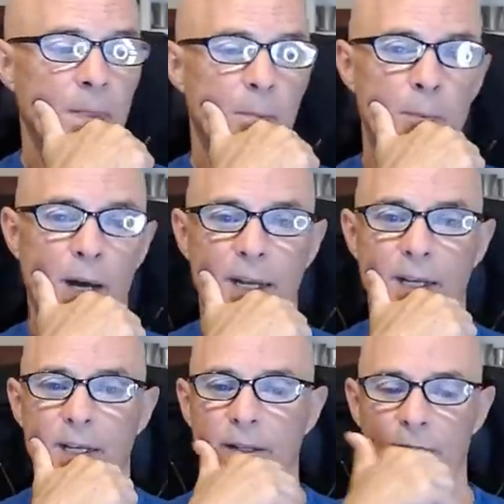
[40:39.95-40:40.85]
But
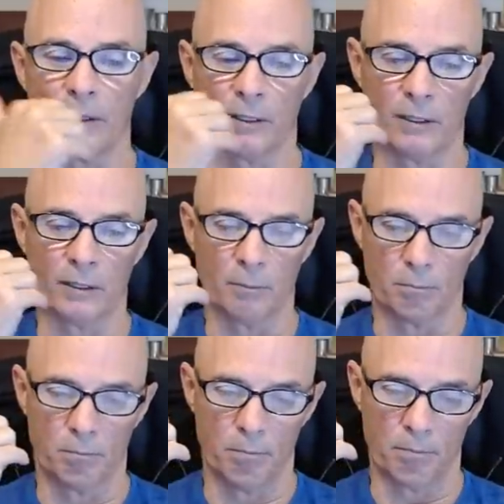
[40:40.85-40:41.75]
the
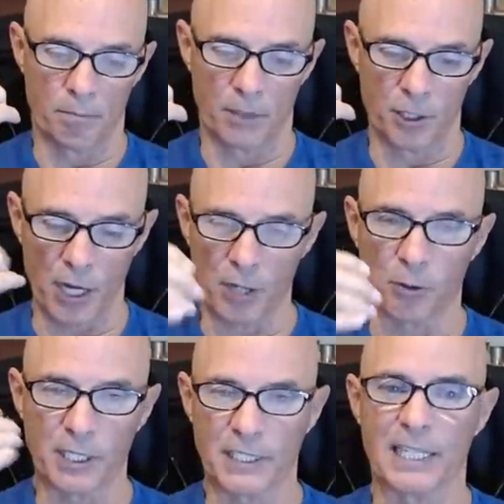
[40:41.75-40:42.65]
the
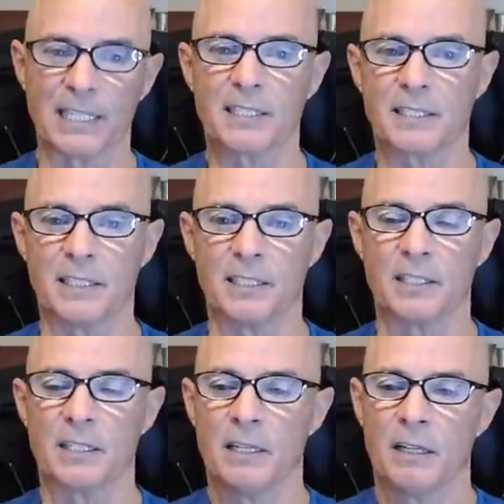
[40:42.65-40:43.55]
general consensus
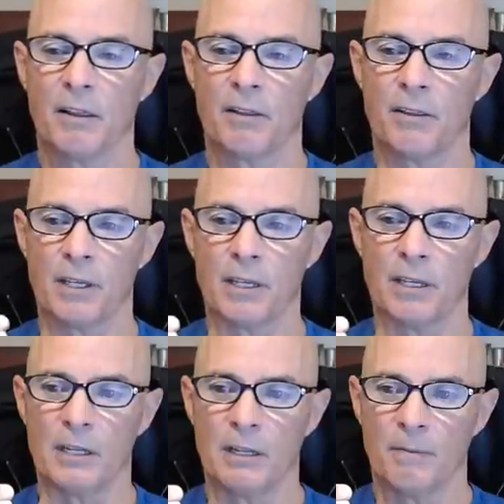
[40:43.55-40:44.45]
is
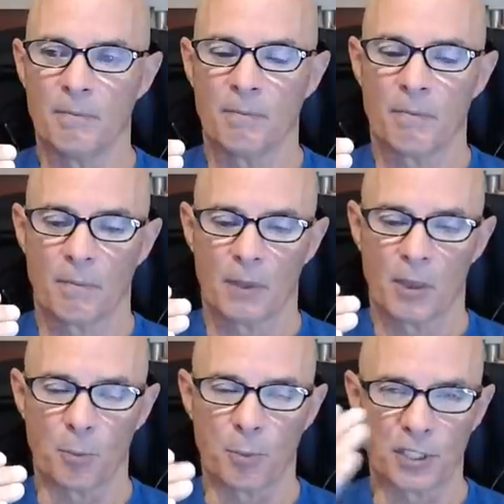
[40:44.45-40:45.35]
the
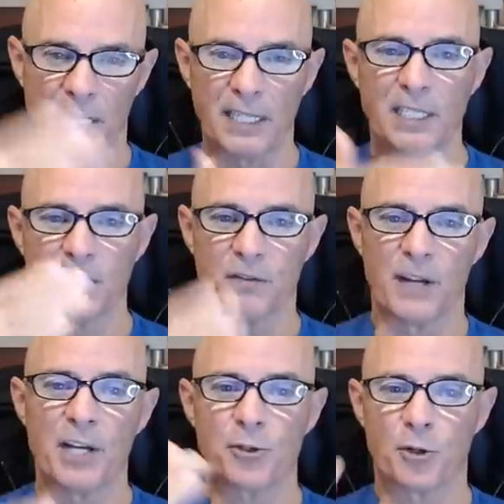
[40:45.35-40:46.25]
the percentage of
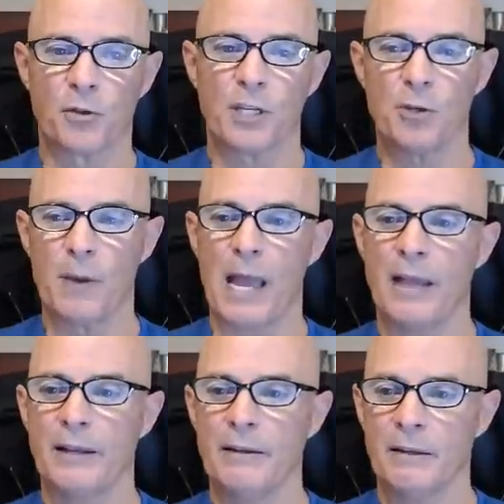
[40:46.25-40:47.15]
nitro that you
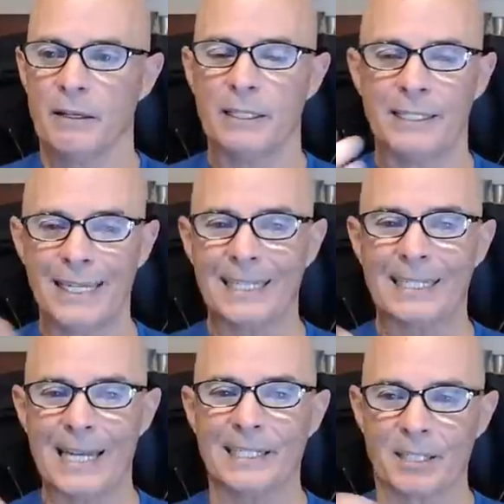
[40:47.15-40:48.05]
add
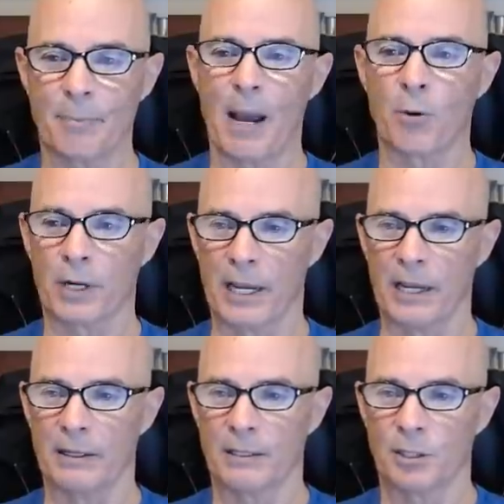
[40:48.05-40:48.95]
dictates the power
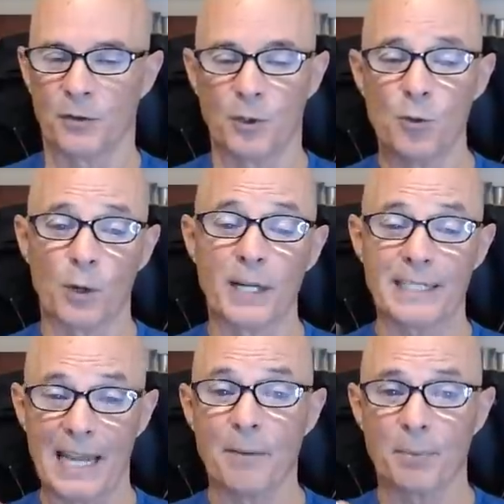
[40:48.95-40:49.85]
gain. So if you run
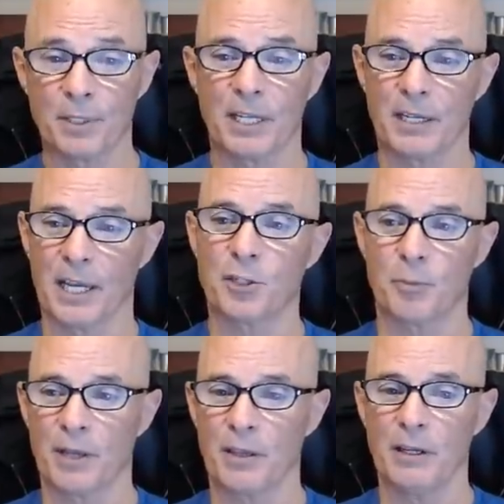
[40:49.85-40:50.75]
10%
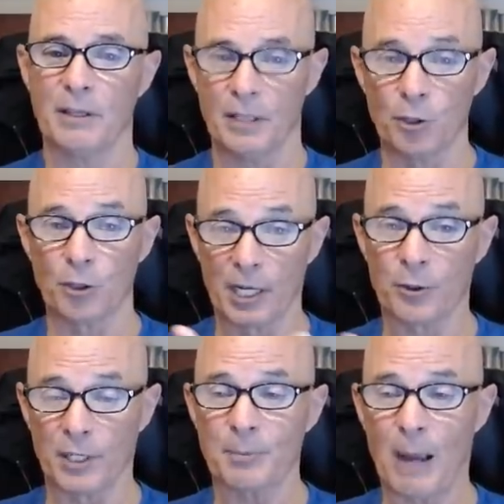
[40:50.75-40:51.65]
nitromethane, you're going to
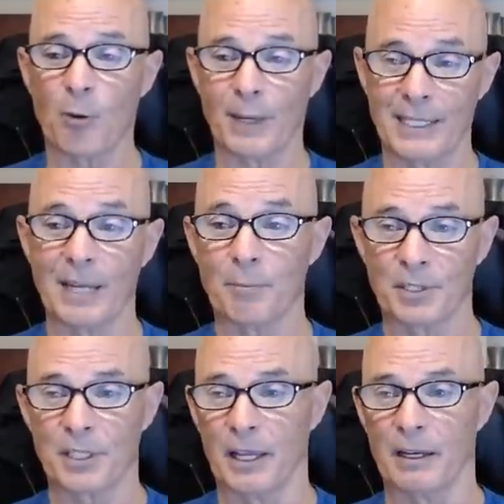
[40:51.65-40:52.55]
increase power by
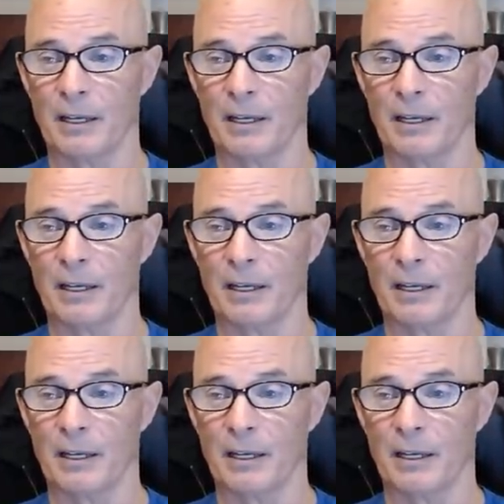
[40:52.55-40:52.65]
10%.